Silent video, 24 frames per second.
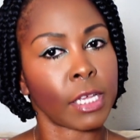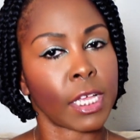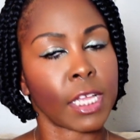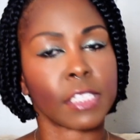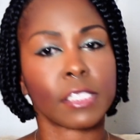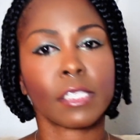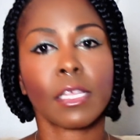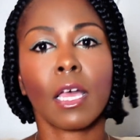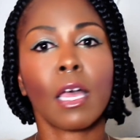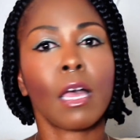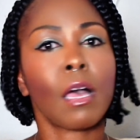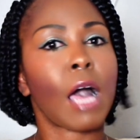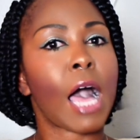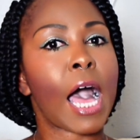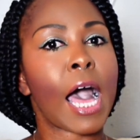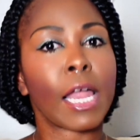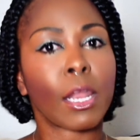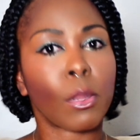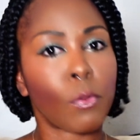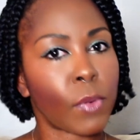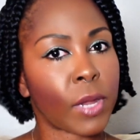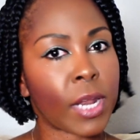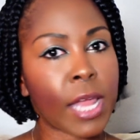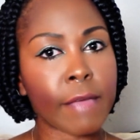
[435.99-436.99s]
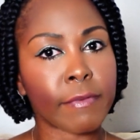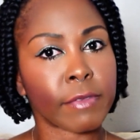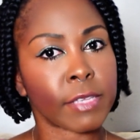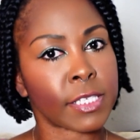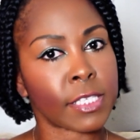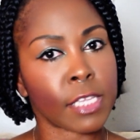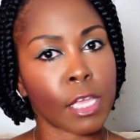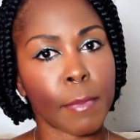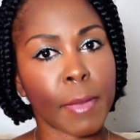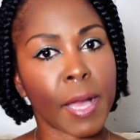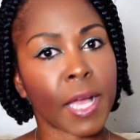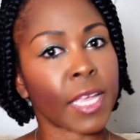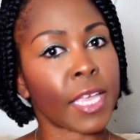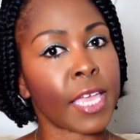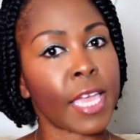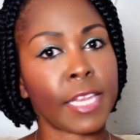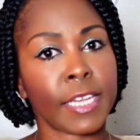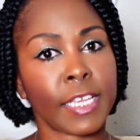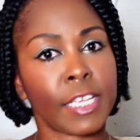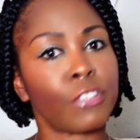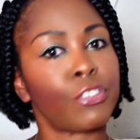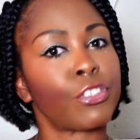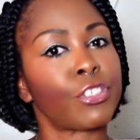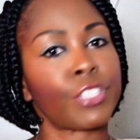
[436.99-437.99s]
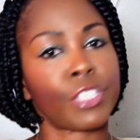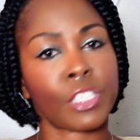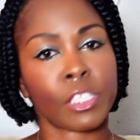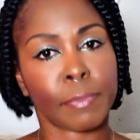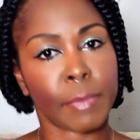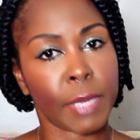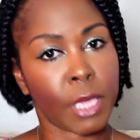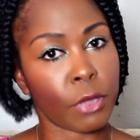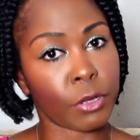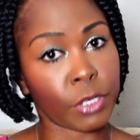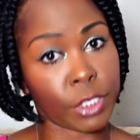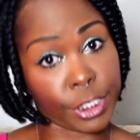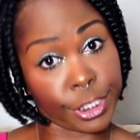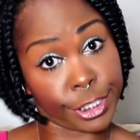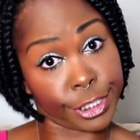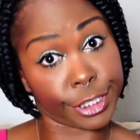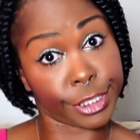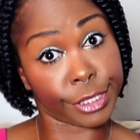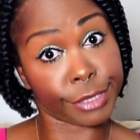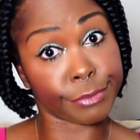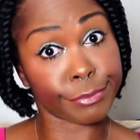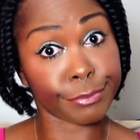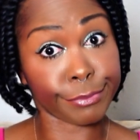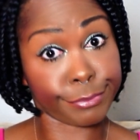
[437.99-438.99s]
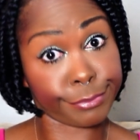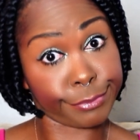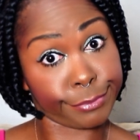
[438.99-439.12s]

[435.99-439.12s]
Because I don't want to have to sell my kidney just to smell good.